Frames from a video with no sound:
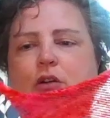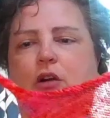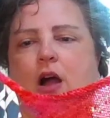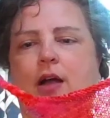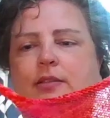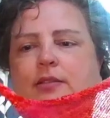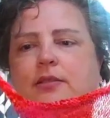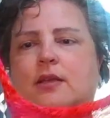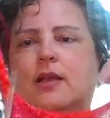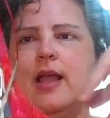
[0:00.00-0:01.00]

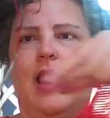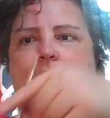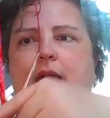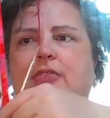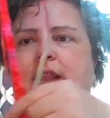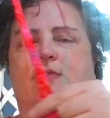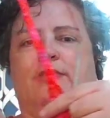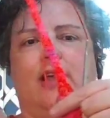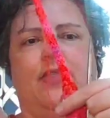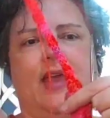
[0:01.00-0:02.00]
across, and then
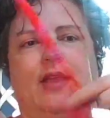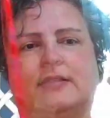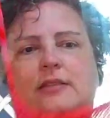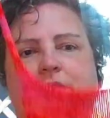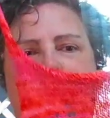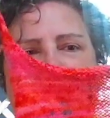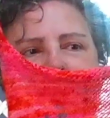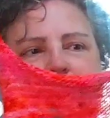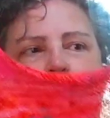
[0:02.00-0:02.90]
I've done this. So that